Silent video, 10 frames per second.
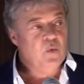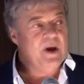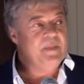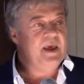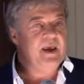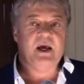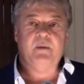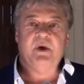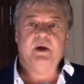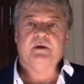When they
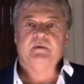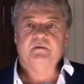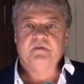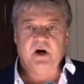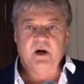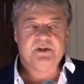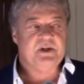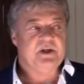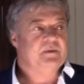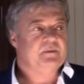come in,
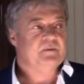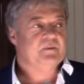pharmacy,